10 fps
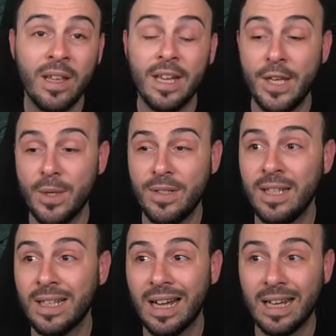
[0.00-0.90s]
in
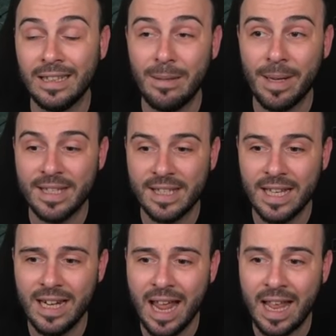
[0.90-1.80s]
using the ultimate
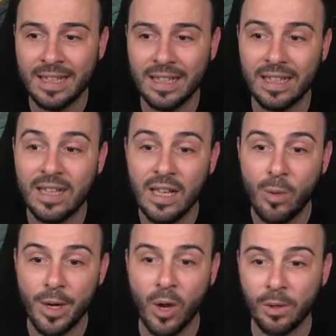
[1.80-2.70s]
skill and uh,
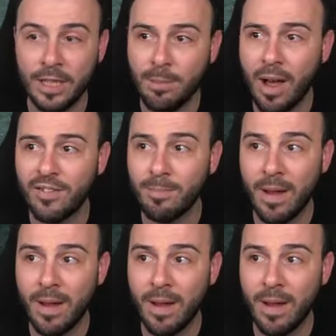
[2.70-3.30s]
we got debuffed.